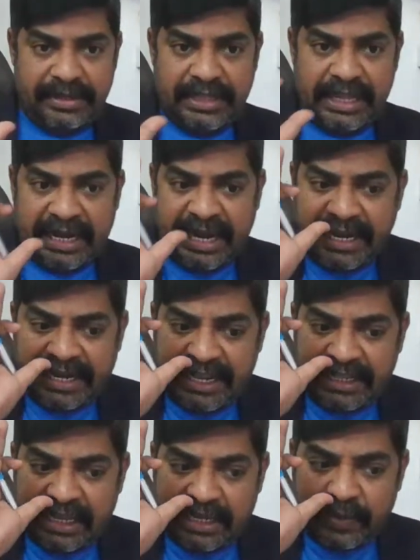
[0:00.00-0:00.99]
The
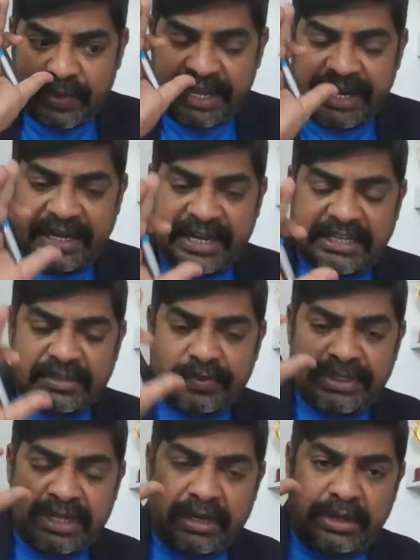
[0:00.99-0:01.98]
writing the query text
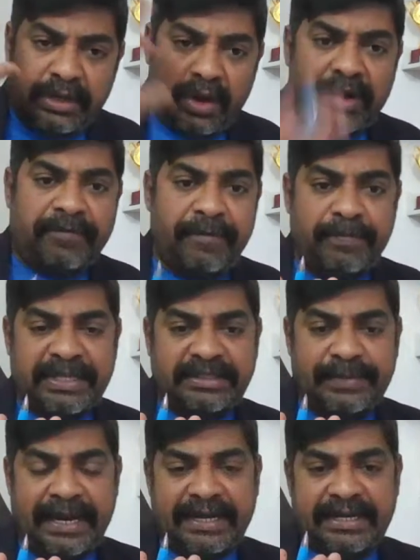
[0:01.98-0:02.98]
with a lot of
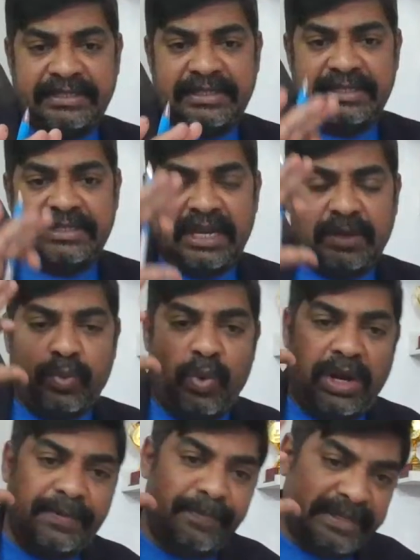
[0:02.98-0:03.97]
best practices, that
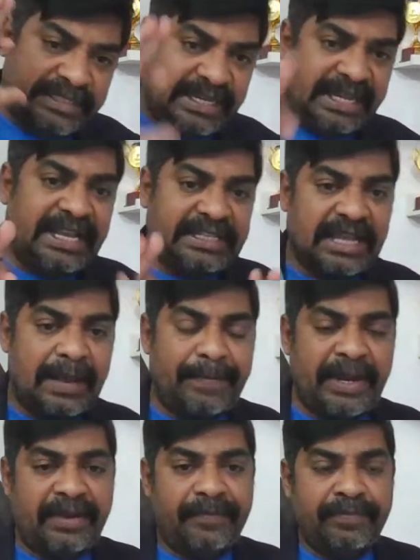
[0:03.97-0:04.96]
what mistake has
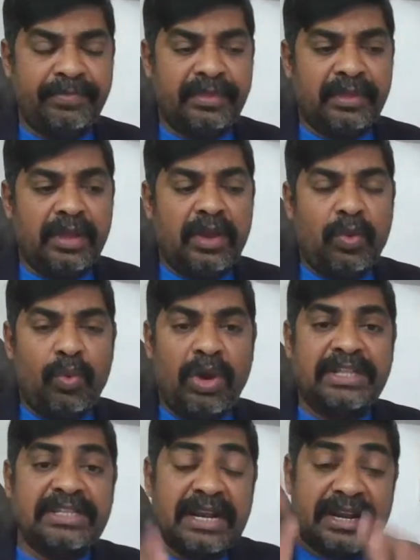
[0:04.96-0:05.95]
happened, what
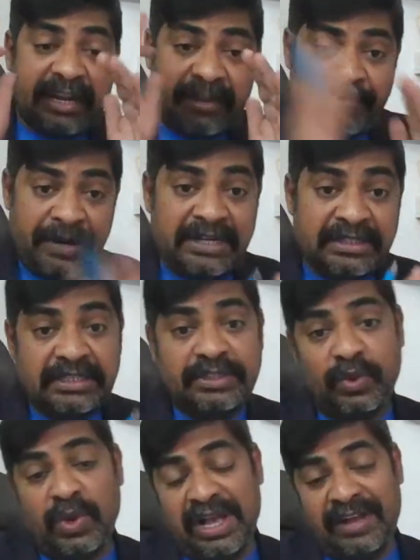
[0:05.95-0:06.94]
is the references
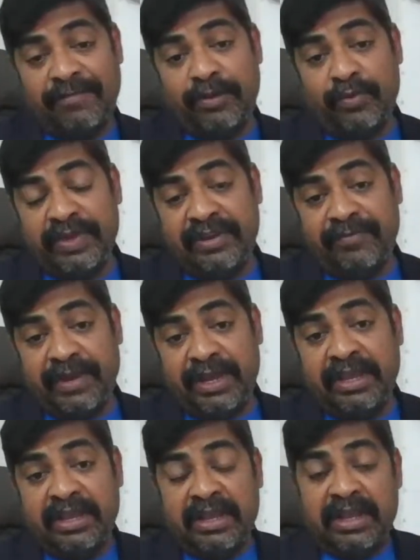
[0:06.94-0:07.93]
you have to verify,
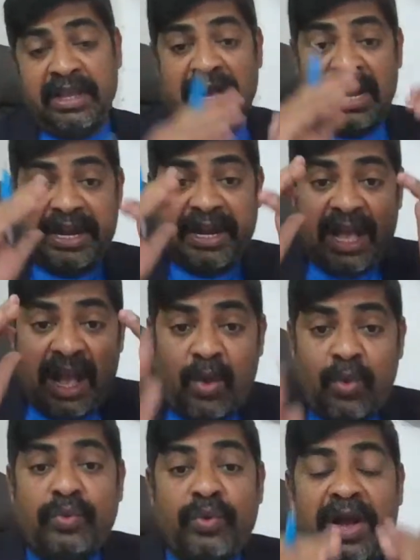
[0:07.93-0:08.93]
and
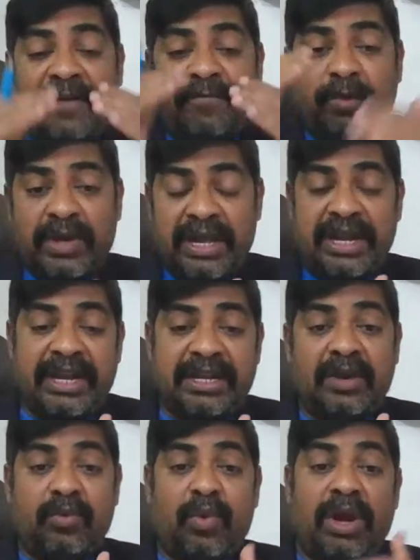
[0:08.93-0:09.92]
how you have to correct,
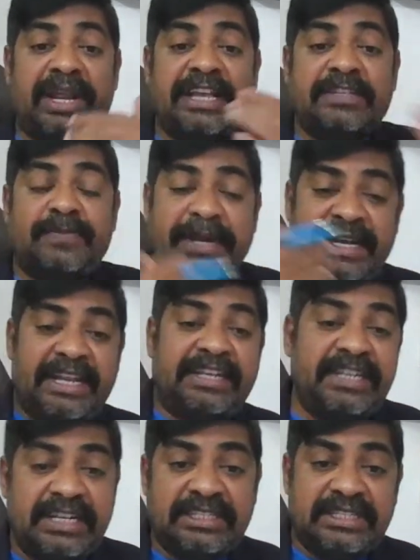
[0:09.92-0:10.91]
and what
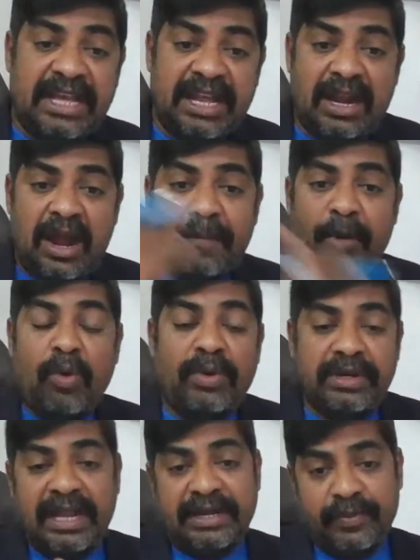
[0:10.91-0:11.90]
expectation is there
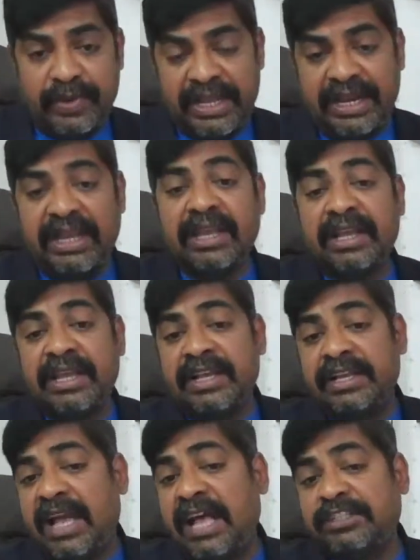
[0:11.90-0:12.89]
about that query
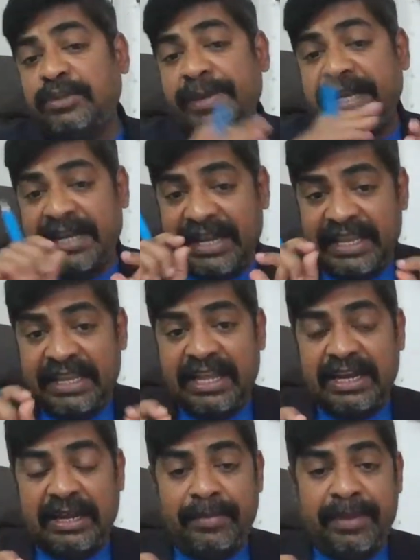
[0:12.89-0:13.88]
has to be
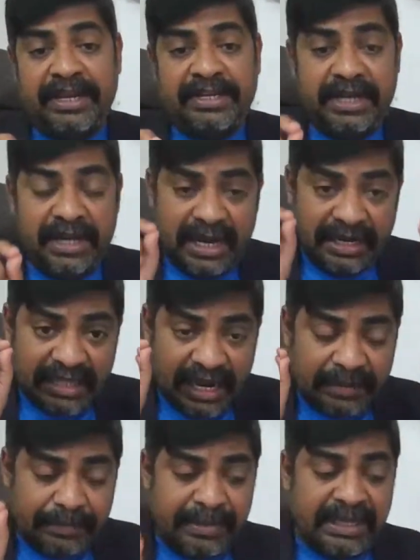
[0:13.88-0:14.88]
clearly mentioned. And
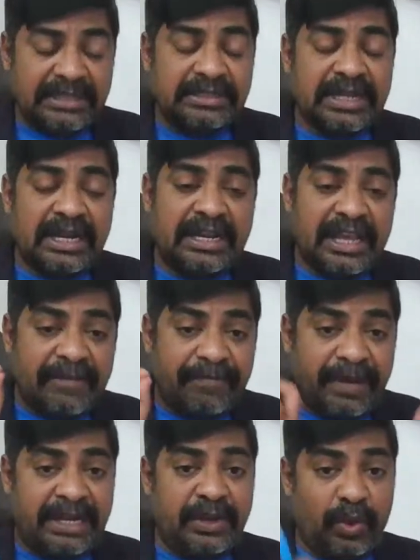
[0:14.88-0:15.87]
that means that
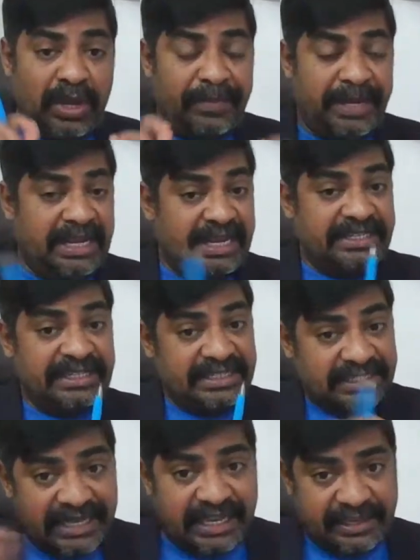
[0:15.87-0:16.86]
effective communication
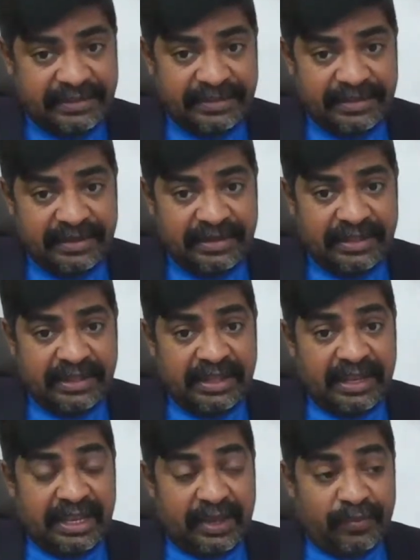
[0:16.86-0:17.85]
is key.
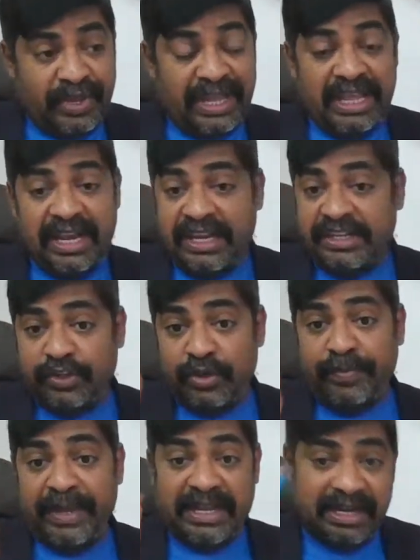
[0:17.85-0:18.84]
Query
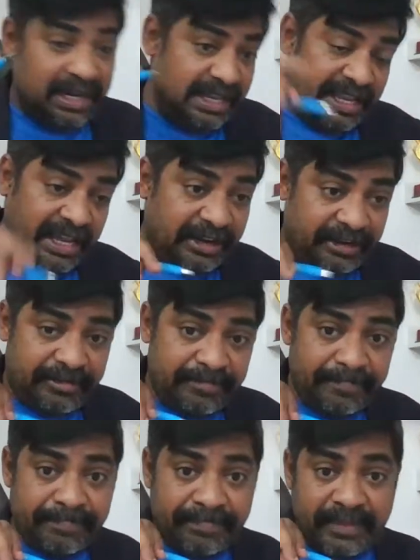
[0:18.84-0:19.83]
should be clear,
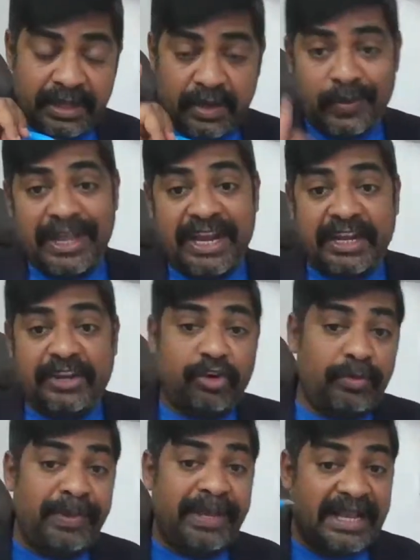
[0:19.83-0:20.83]
query
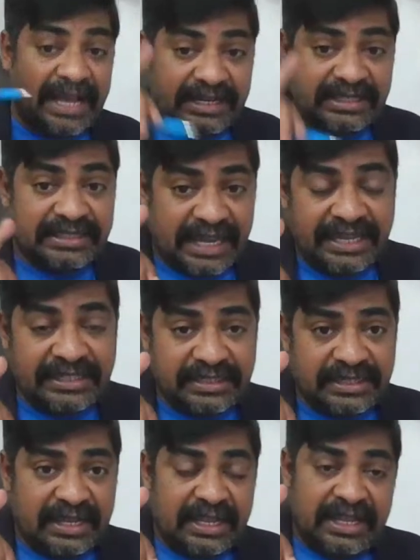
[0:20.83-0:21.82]
should be
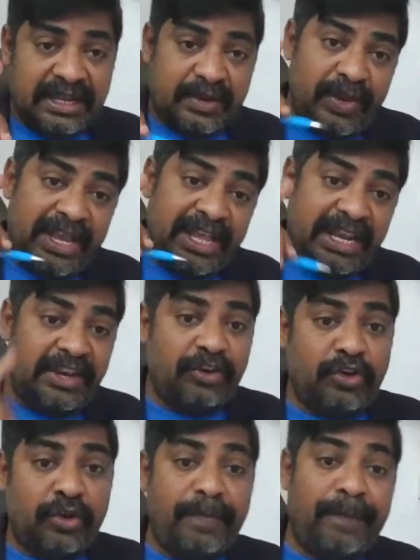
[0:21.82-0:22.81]
concise, query
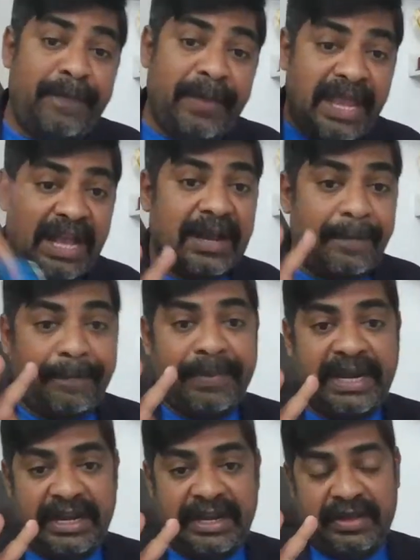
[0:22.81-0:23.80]
should be
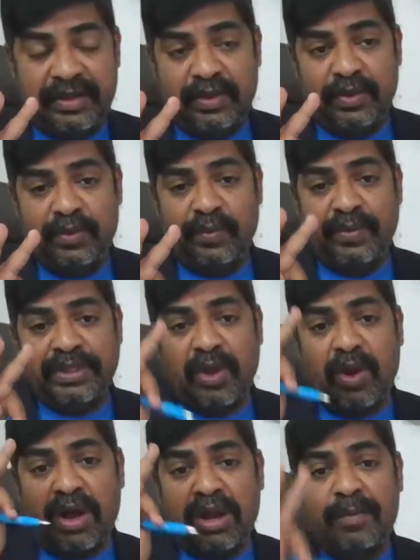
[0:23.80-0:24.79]
accompanied with
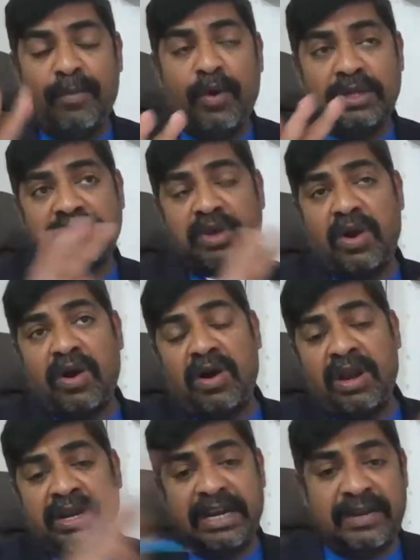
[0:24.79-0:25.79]
almost
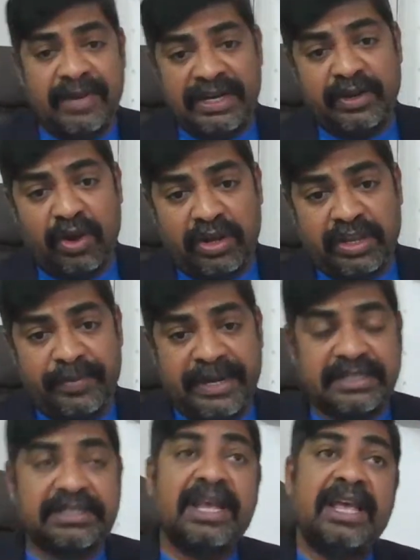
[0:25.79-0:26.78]
all relevant
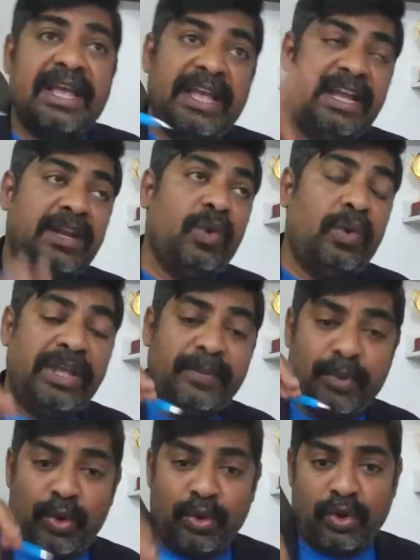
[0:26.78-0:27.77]
documents, including
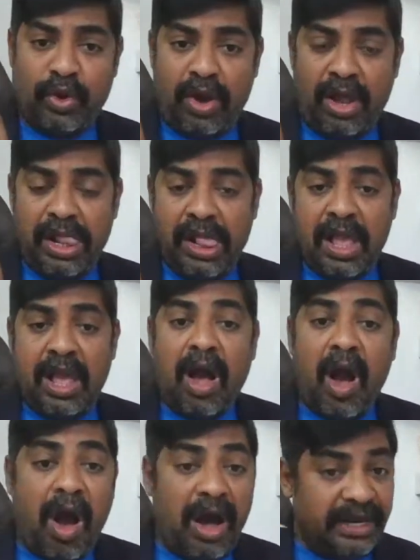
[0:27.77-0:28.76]
protocol
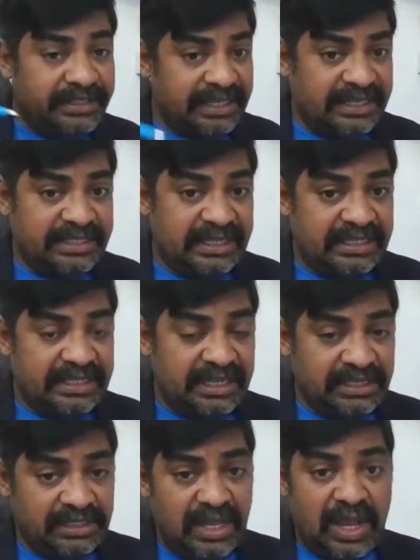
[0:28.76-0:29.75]
or
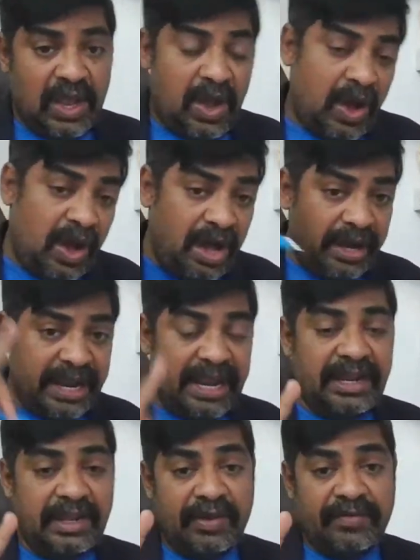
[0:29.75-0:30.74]
CCGs or
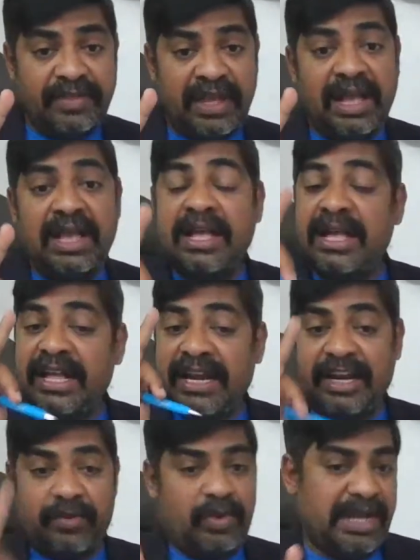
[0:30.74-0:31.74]
any of the
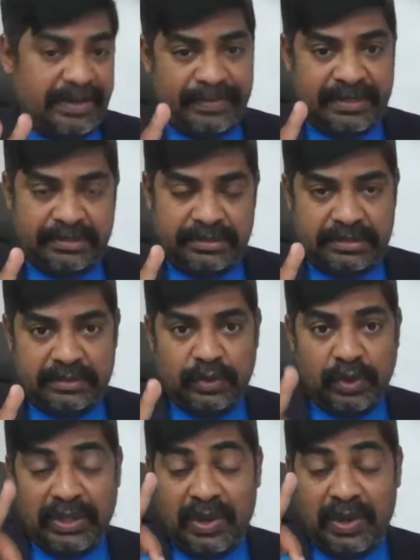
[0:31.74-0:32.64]
requirements. So